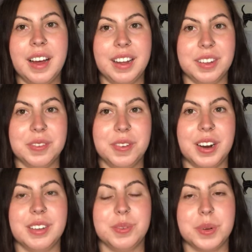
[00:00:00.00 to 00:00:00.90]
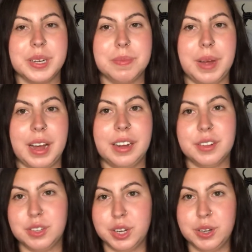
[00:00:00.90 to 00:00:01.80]
Hello friends, welcome back
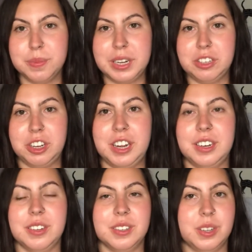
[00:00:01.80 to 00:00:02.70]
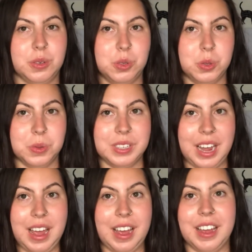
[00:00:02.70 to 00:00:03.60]
to my channel. So
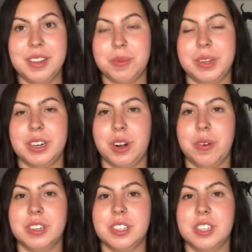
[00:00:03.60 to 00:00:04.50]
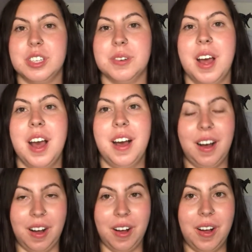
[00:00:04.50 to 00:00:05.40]
today we are going to do
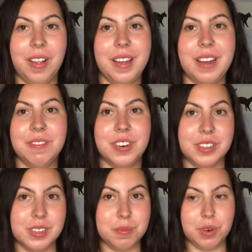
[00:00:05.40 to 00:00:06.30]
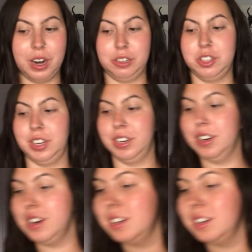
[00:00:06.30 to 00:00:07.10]
a haul and first impression